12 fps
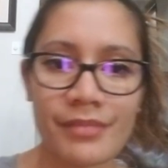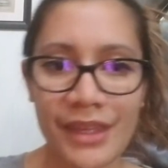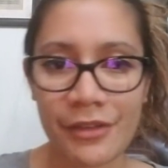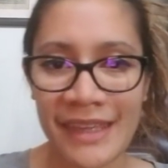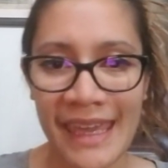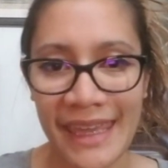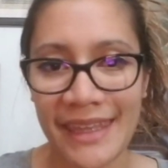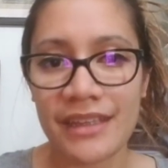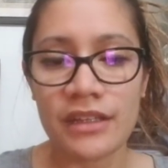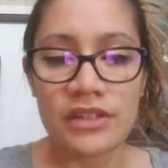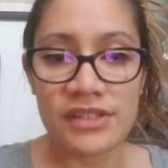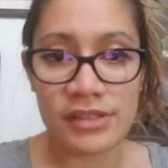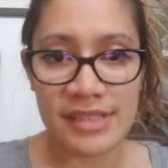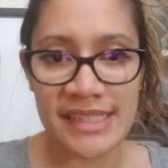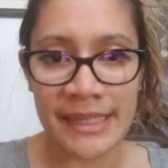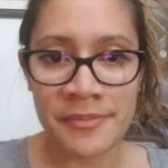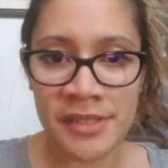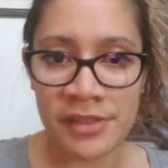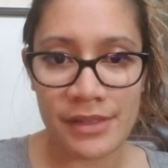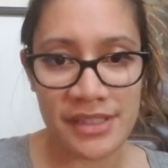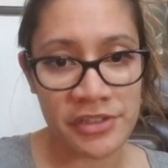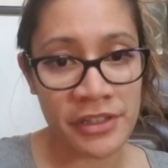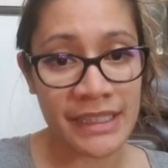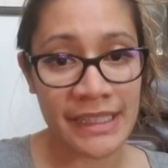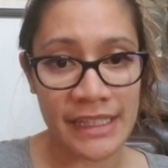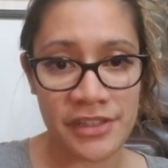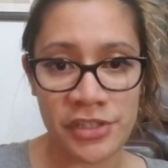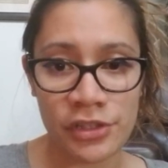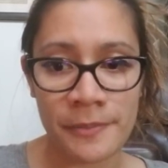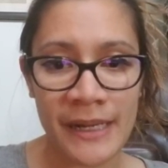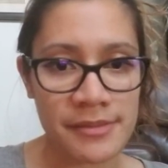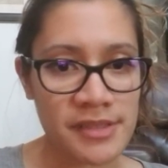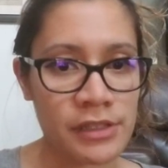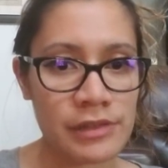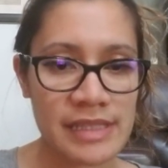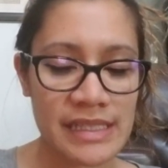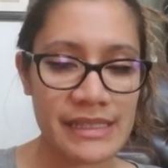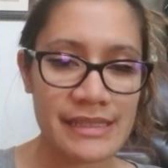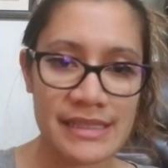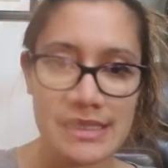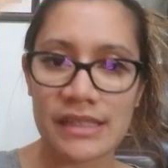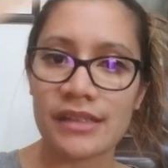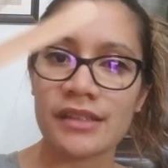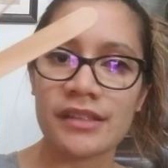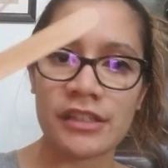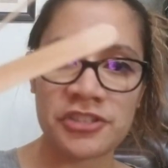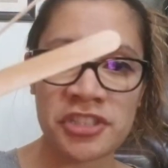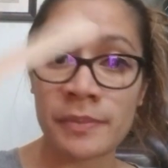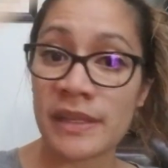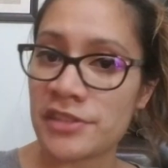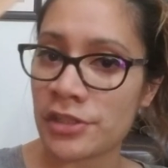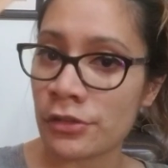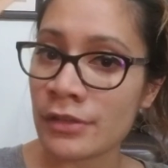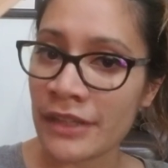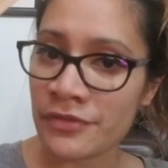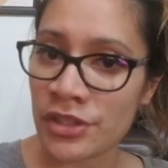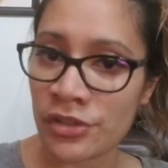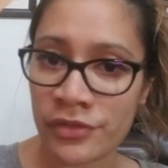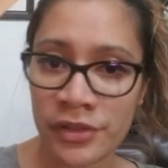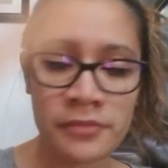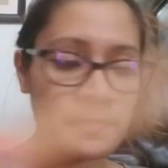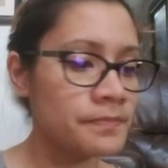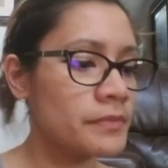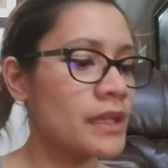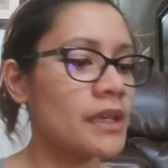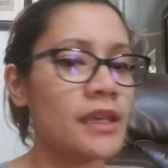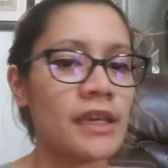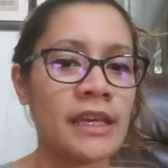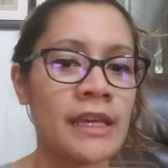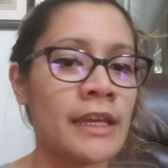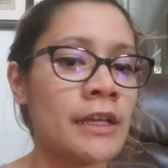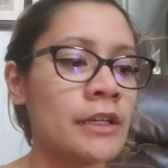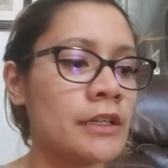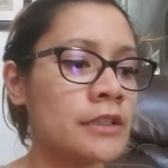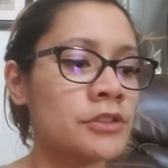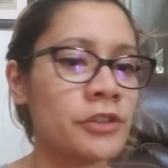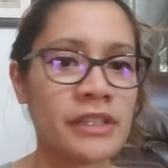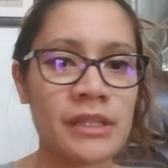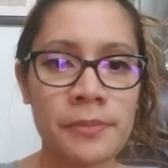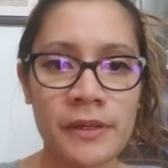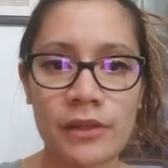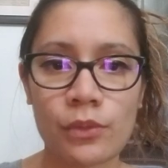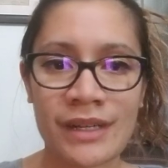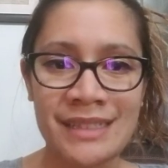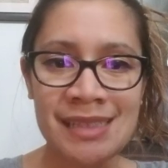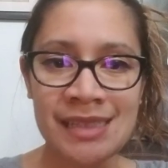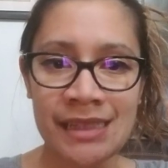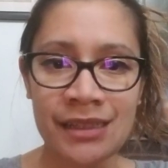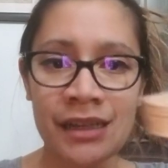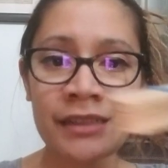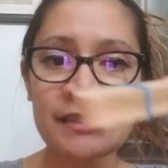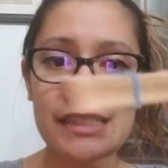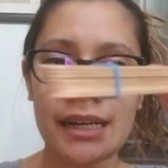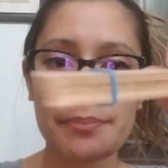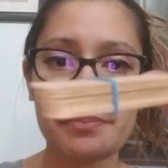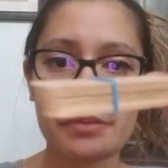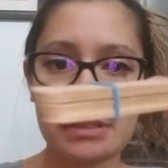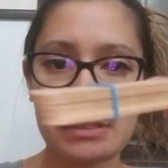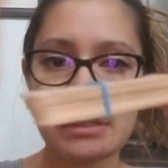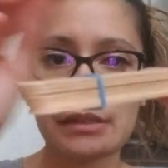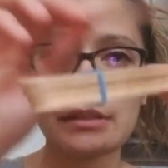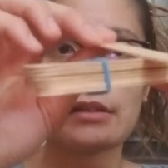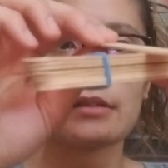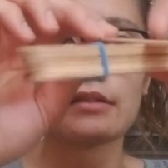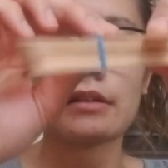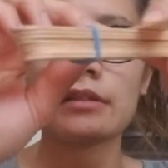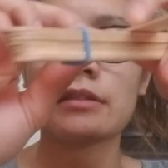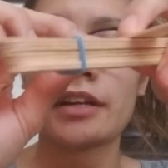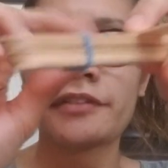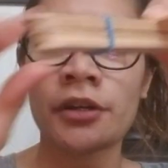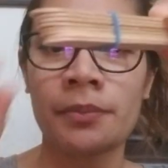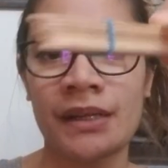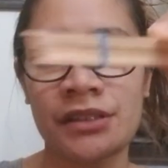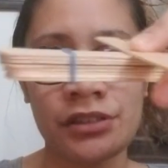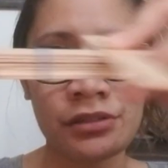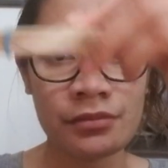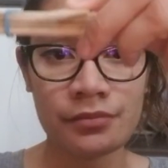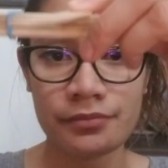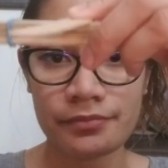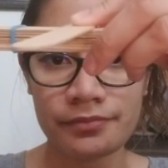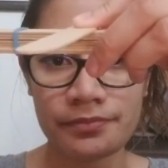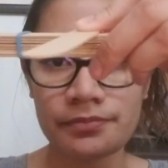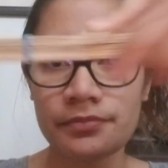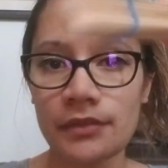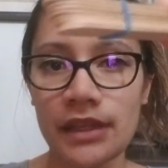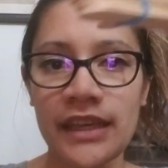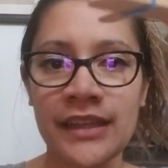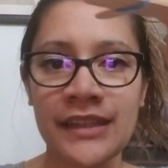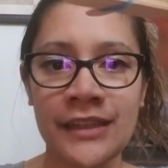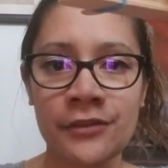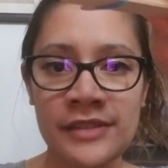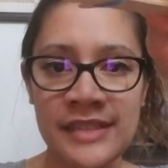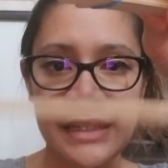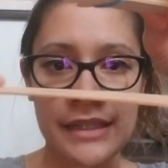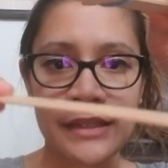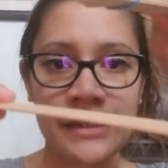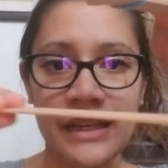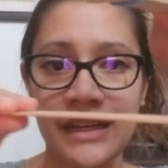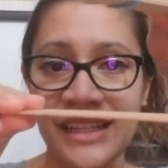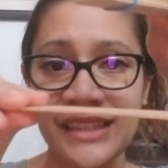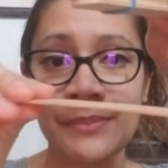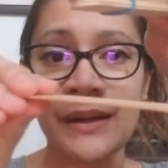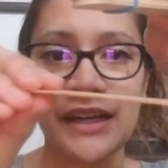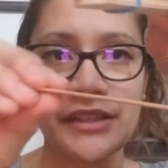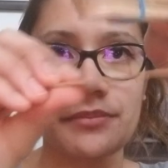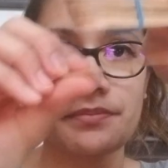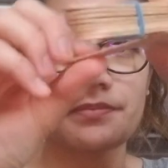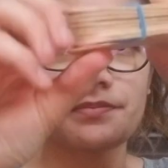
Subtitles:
Okay, so step 2 is you're going to get 2 popsicle sticks. There should be 2 left over. And you're going to put 1 stick on top of your bundle and the other stick on the bottom.